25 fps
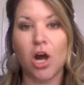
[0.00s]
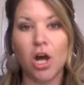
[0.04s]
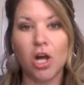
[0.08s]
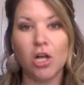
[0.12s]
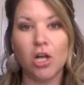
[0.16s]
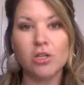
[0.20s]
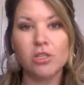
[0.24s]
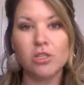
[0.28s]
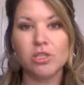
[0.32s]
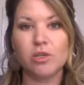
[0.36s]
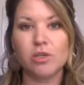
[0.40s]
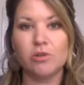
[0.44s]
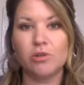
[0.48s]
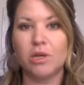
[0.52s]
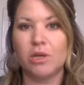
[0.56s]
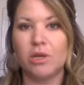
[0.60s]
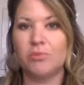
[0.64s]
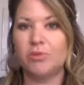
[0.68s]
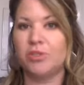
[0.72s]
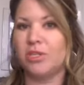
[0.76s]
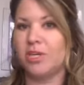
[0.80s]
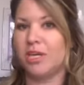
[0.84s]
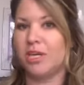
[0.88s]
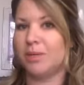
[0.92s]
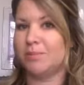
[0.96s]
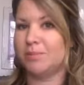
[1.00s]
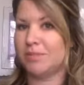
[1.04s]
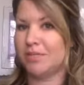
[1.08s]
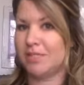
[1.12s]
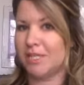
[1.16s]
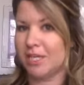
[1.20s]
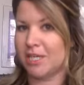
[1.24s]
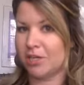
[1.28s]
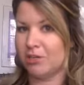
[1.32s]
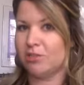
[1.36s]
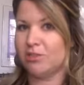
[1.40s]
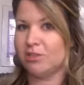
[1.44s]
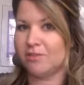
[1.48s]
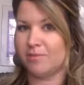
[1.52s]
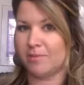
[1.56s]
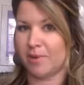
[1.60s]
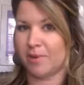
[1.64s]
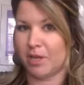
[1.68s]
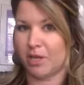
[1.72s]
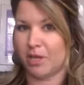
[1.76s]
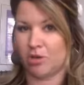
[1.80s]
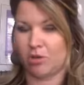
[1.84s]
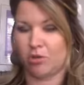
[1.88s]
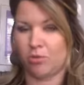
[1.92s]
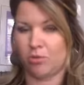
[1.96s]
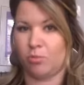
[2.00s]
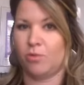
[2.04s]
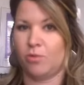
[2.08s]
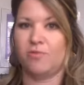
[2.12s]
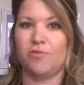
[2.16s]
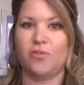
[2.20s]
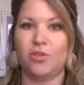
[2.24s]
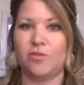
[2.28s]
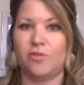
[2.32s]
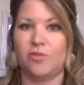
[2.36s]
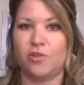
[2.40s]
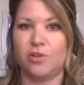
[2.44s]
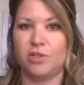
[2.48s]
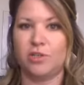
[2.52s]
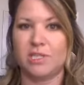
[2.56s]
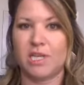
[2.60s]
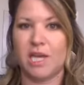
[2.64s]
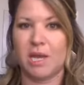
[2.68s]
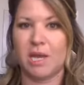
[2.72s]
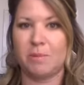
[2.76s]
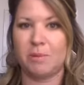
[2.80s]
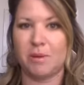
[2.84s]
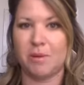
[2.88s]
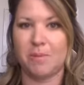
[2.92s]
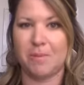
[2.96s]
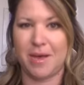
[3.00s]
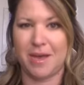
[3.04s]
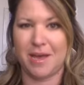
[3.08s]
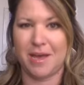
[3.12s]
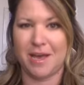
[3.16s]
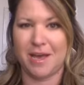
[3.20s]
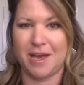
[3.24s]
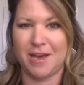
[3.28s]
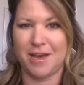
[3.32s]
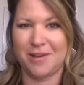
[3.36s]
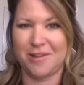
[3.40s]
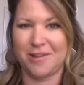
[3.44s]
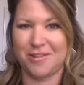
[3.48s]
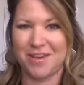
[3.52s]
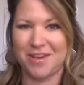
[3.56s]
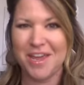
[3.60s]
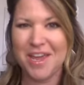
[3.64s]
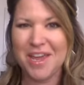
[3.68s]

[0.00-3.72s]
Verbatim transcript: also come to the upstairs of my home for the first time in about